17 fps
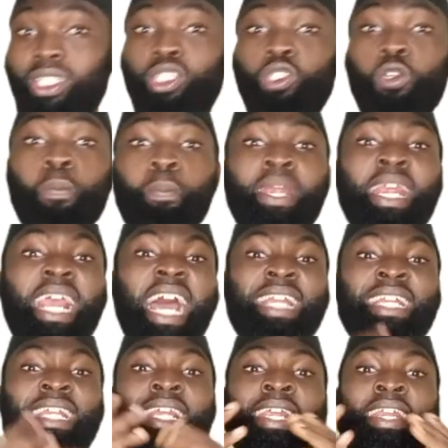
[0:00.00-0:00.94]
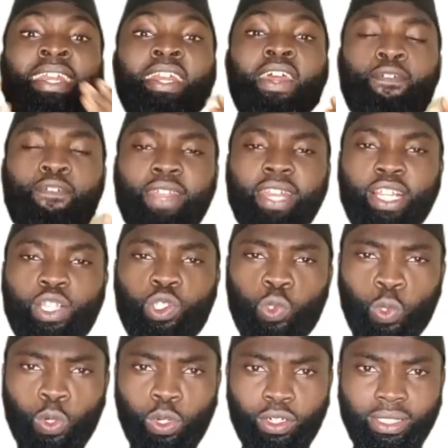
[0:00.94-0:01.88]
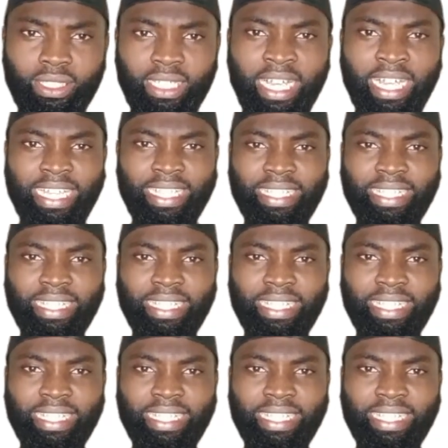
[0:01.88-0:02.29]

should be an indefinite word,